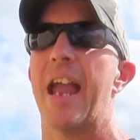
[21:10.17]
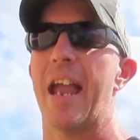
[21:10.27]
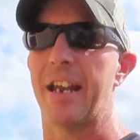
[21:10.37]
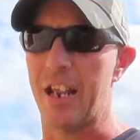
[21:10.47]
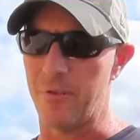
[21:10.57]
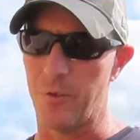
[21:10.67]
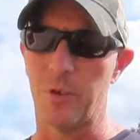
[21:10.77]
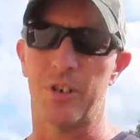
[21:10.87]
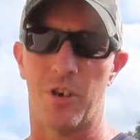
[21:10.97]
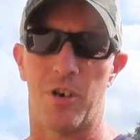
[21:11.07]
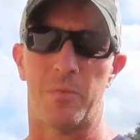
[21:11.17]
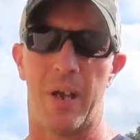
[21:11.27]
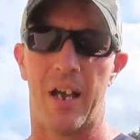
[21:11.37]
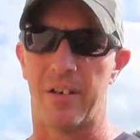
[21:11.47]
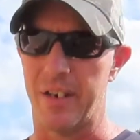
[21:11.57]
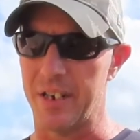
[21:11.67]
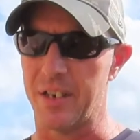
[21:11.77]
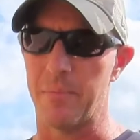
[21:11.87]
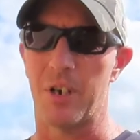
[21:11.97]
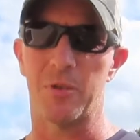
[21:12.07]
and a fully charged battery is
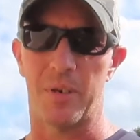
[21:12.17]
a much,